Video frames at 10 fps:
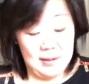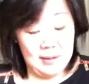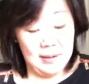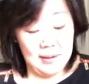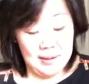
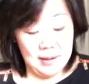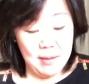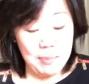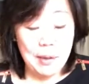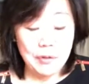But
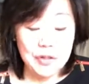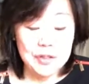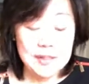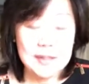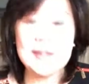I was
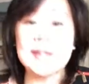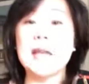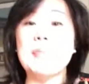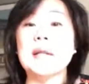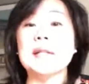just going to
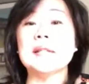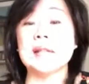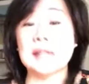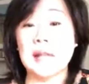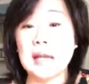say, but it's
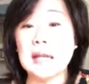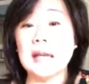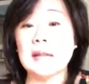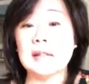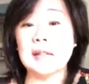exciting
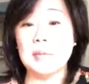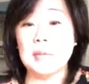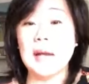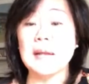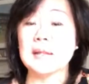at the same
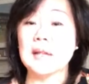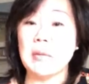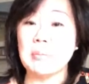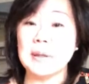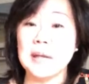time. It's
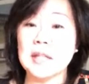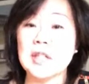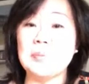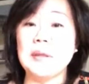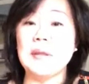
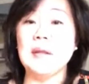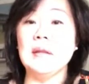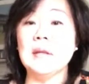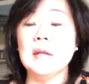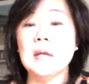complex, but
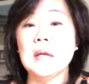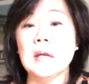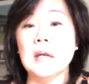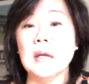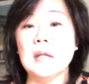then
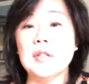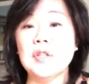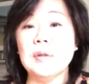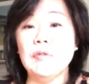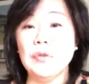
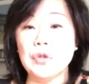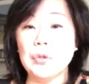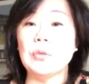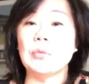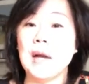if you
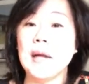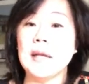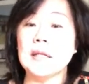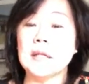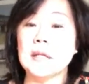do it
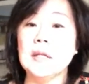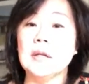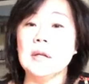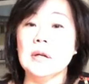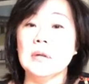right,
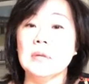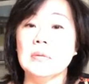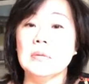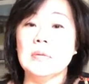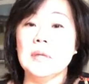the
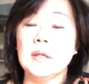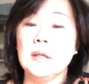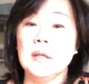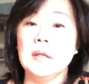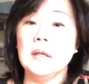
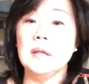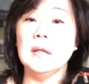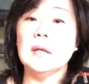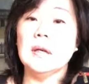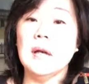
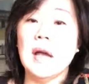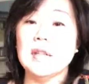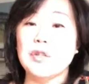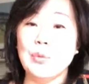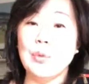
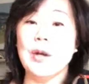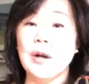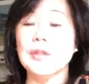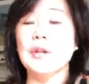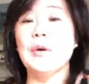as we
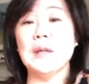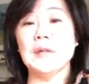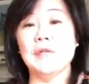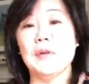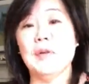all know on the
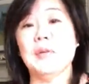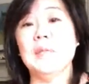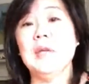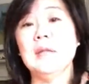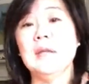phone, I
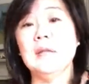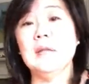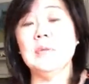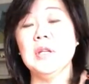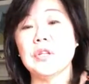mean,
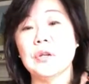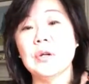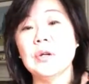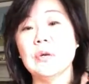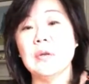the
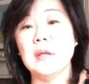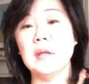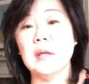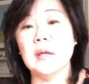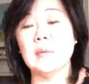return or the